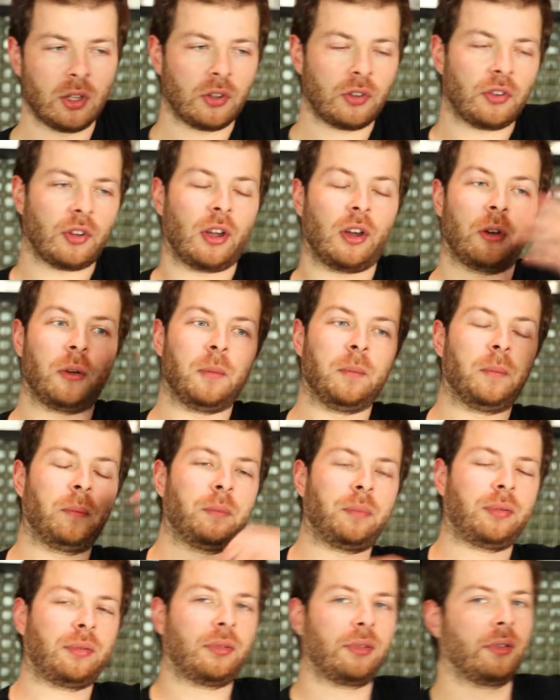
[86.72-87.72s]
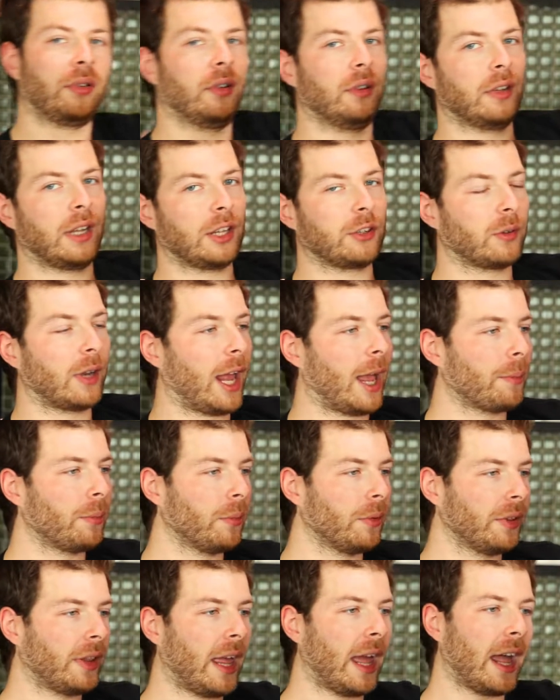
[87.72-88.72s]
So that's what
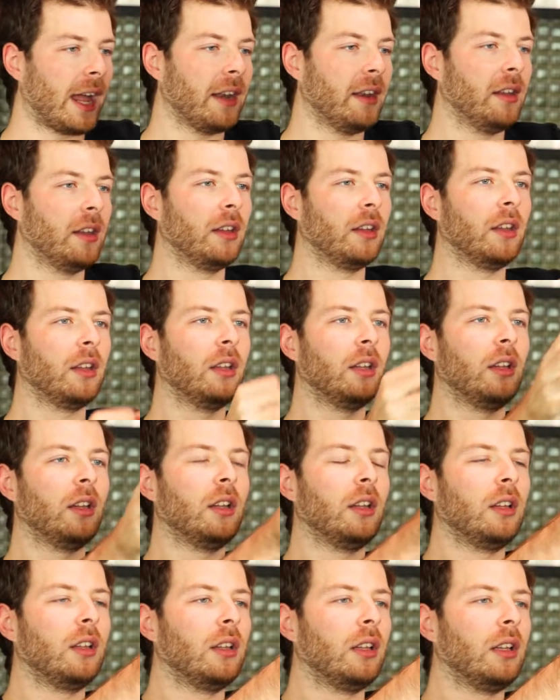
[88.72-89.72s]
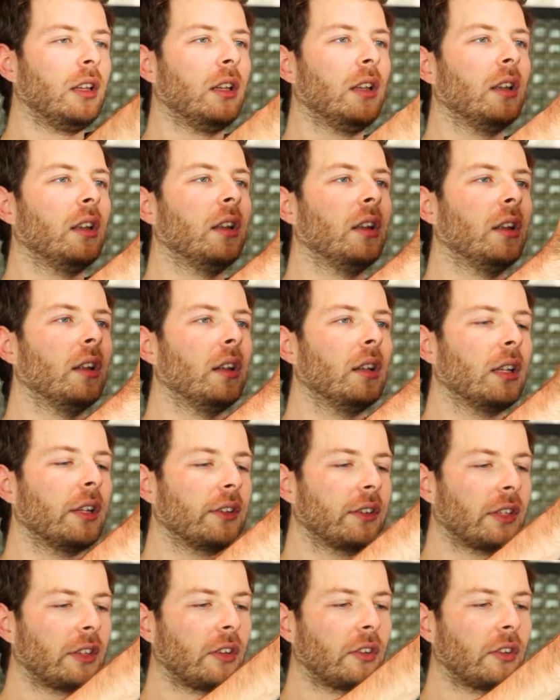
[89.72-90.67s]
happened with that. Let's get